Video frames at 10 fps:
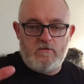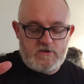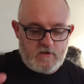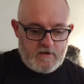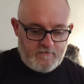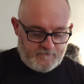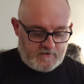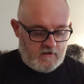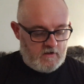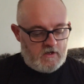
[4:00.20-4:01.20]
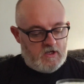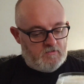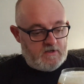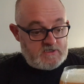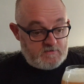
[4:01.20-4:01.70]
note to it,
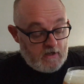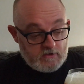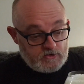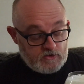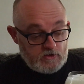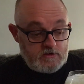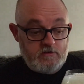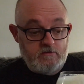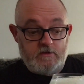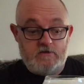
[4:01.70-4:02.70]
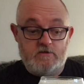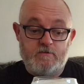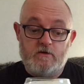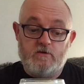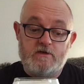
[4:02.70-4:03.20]
but it smells good. It does
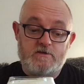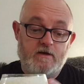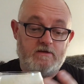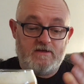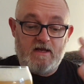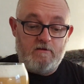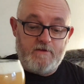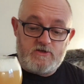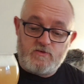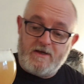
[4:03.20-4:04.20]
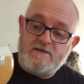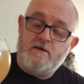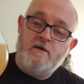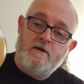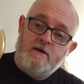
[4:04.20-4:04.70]
smell good. It smells a little bit sweet.
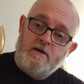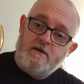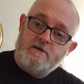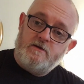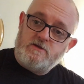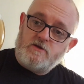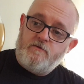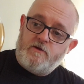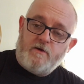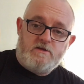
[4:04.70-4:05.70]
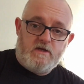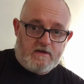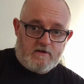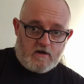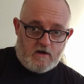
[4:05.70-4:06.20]
So let's go for the body
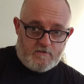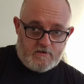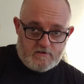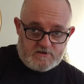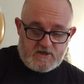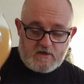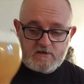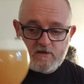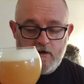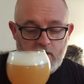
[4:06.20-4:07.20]
and the carb. Cheers.